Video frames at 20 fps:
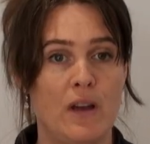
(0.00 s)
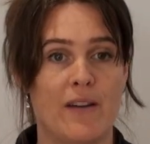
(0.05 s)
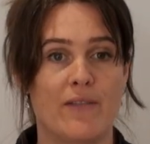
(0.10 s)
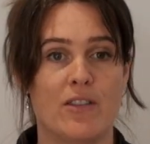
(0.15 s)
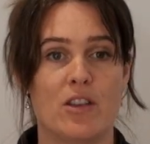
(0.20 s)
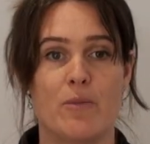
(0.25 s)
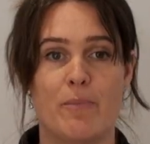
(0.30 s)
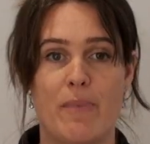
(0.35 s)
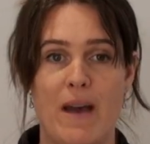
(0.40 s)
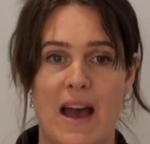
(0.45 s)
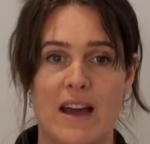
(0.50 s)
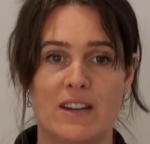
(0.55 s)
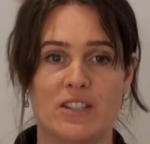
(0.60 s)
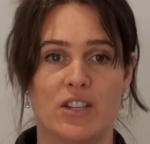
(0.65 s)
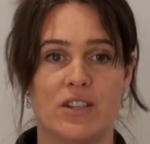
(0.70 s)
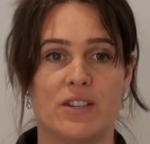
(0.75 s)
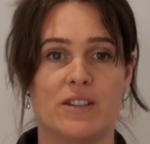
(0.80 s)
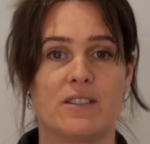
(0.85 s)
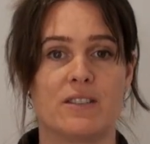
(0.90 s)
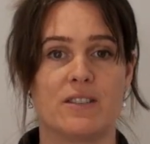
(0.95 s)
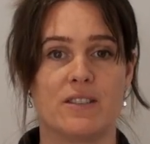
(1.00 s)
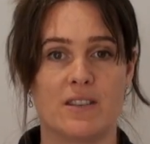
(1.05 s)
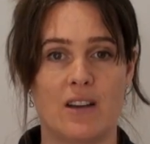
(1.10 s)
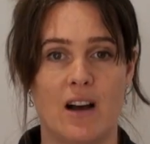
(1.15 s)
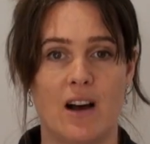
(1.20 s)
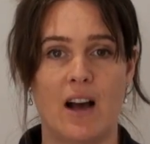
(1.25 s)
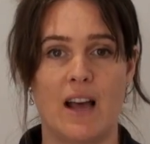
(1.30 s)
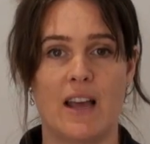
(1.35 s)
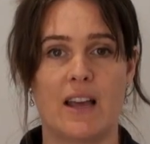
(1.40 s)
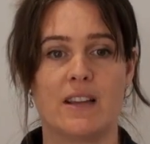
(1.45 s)
having your passions,
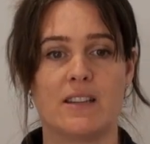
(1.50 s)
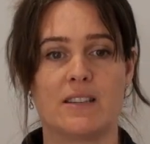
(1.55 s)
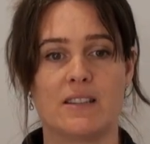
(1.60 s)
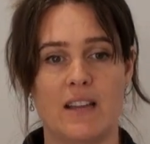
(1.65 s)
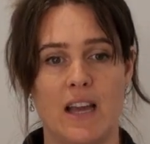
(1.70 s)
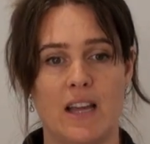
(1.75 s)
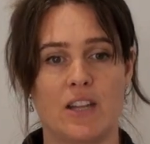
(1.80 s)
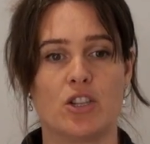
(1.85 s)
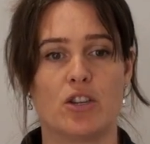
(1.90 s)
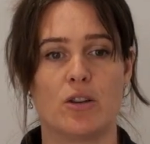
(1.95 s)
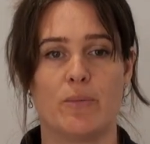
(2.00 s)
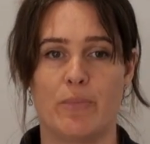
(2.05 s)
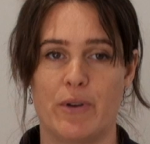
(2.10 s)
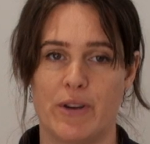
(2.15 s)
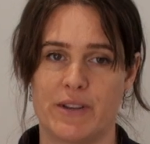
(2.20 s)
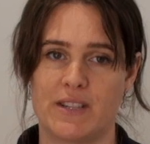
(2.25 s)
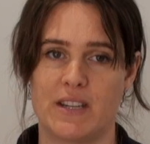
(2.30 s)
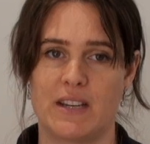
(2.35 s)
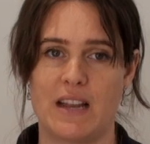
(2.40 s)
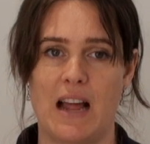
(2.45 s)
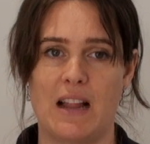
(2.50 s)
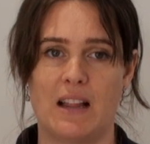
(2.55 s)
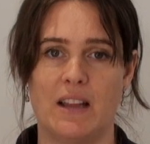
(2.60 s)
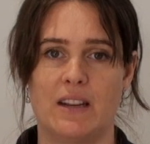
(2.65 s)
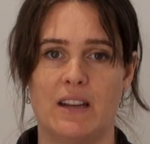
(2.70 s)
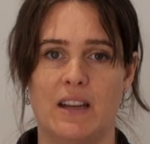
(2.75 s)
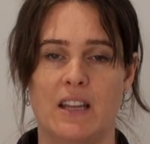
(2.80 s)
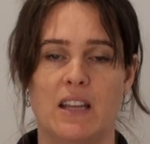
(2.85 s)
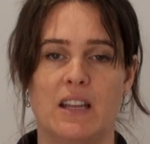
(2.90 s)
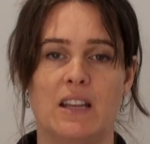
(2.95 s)
desires, nature,
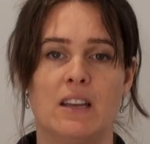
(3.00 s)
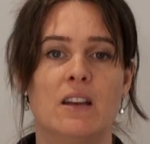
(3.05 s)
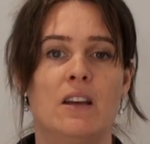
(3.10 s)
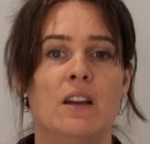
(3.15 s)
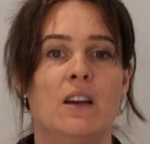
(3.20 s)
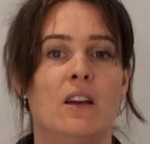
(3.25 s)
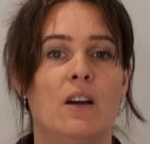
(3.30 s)
personality,